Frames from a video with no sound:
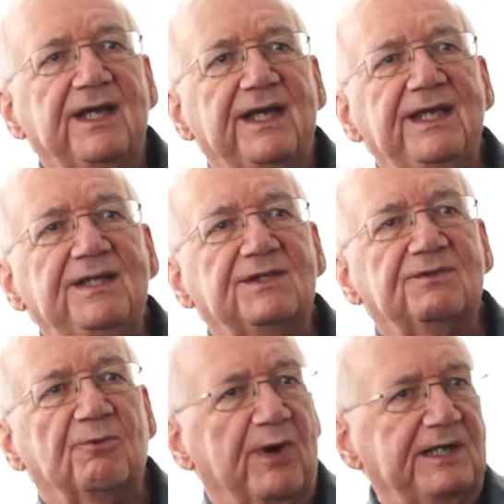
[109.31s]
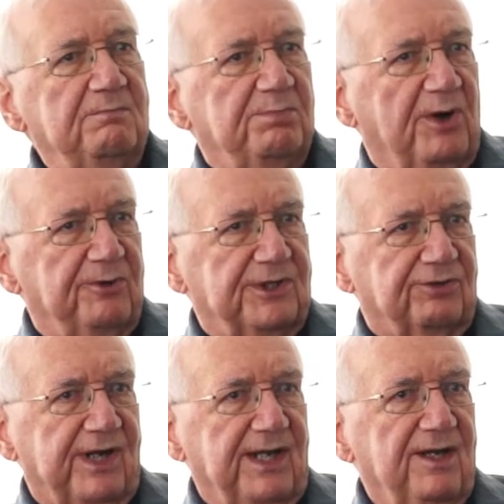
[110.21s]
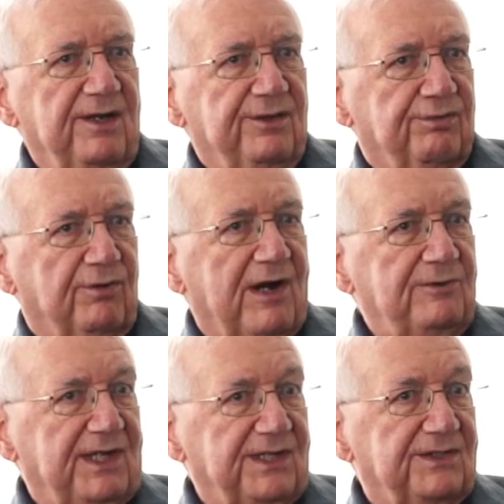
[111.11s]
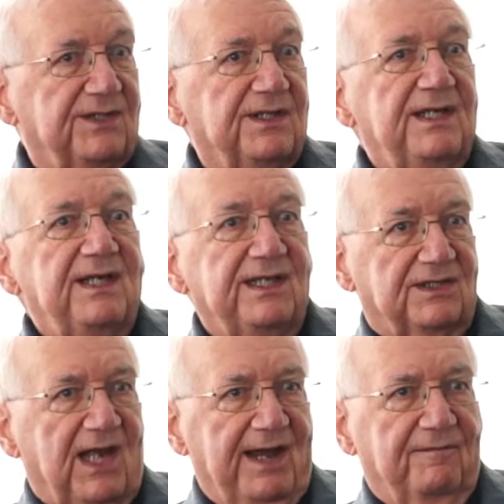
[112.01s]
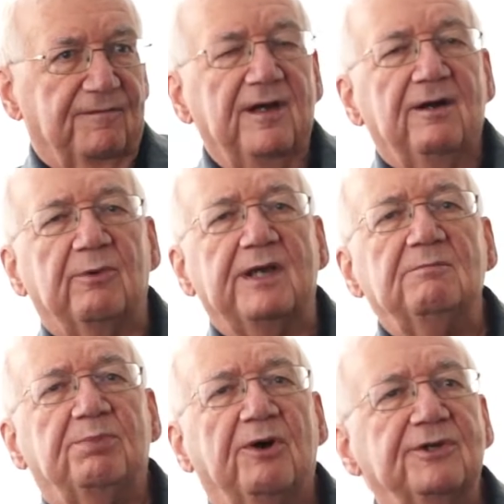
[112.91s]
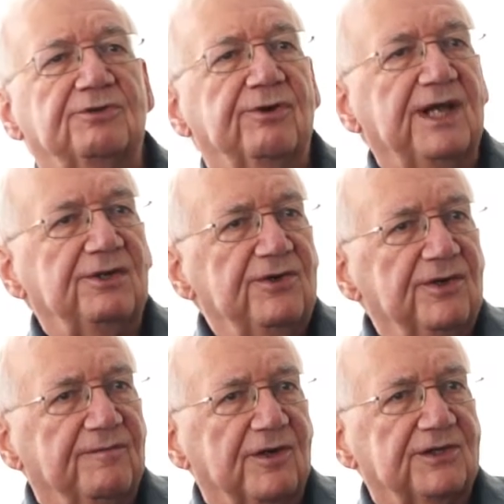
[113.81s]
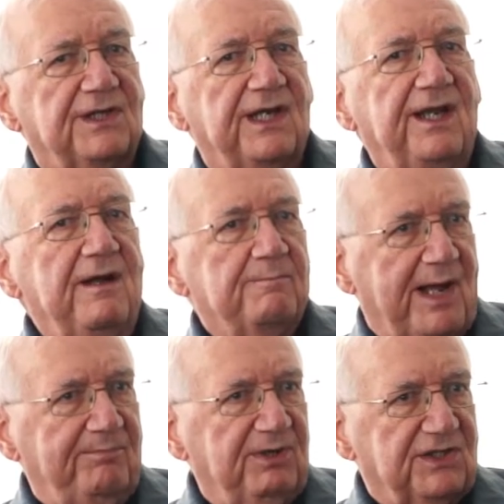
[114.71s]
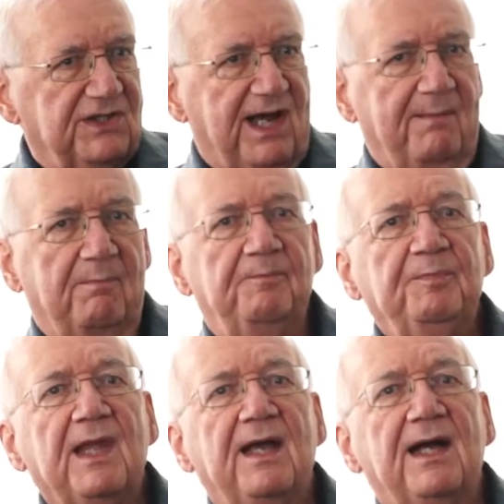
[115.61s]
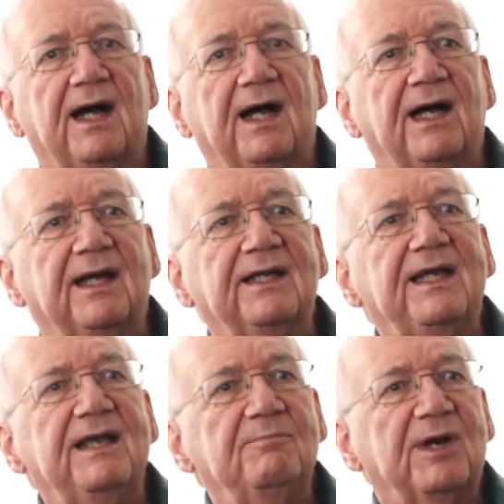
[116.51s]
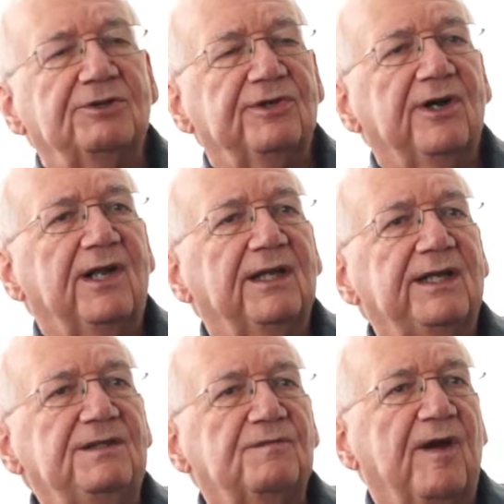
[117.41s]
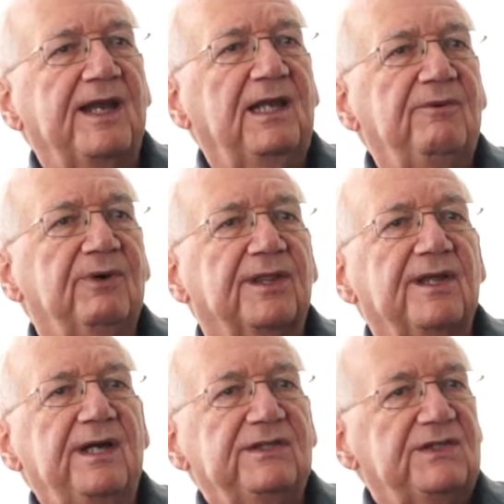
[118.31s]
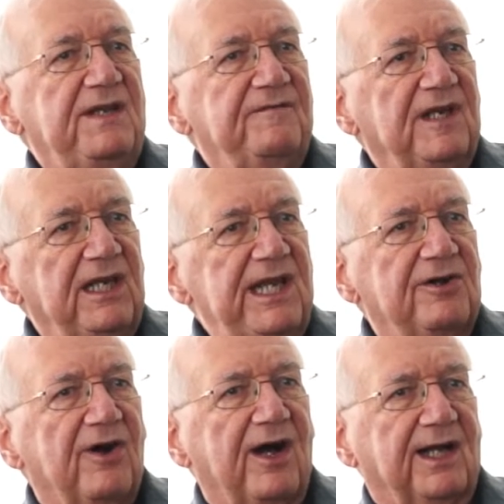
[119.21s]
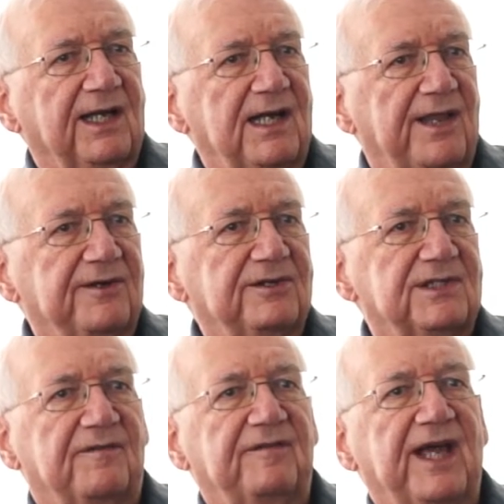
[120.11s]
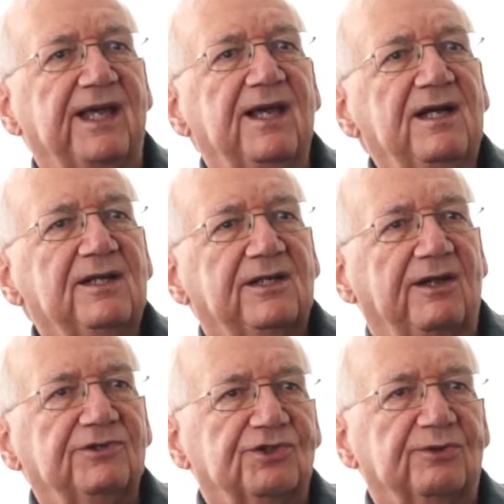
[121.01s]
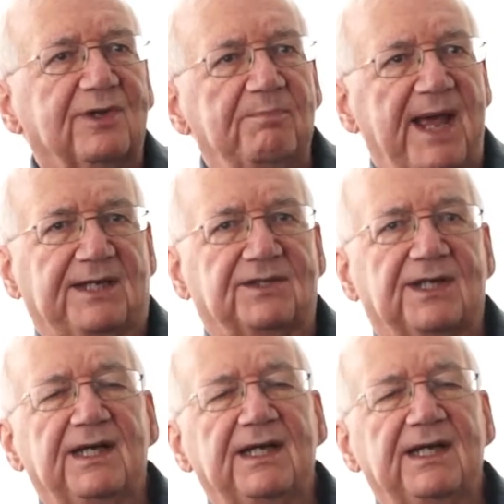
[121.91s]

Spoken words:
He's written poetry throughout his life, written poetry at university, published some. In Montreal, he's friendly with Stephen Leacock and others of a cultural bent.